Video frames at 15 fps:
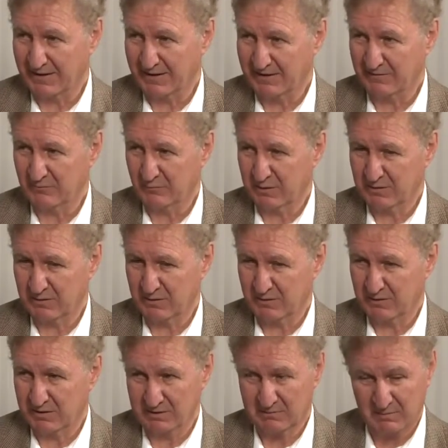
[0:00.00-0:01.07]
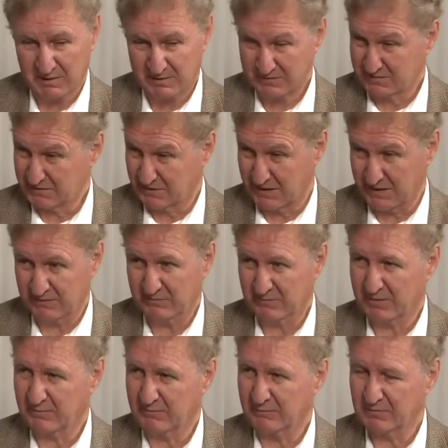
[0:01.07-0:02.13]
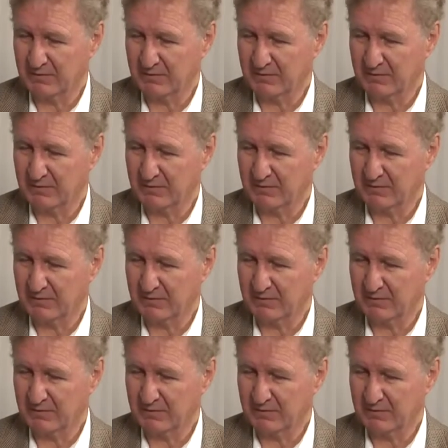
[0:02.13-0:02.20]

that is when, you know, illegal miners can enter them. Yeah.